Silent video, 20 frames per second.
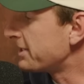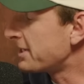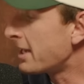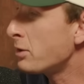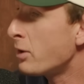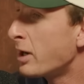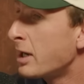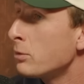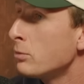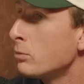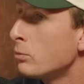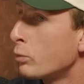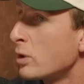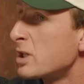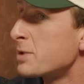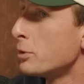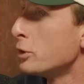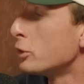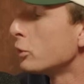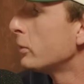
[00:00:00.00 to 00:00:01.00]
is that you reckon
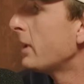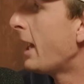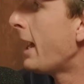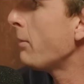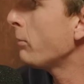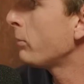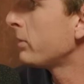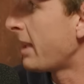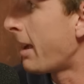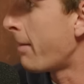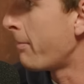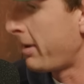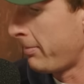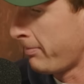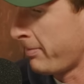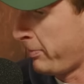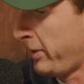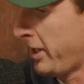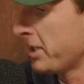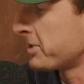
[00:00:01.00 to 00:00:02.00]
Richmond do that with that
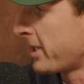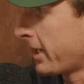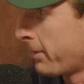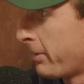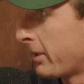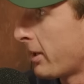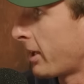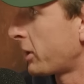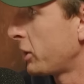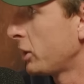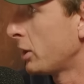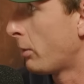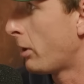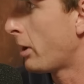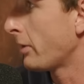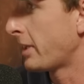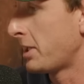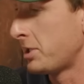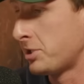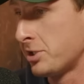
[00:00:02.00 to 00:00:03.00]
many picks? They can be like, you know
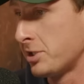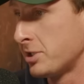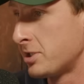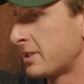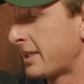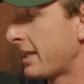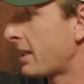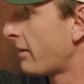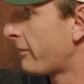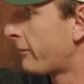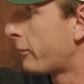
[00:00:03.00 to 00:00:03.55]
what, let's just get our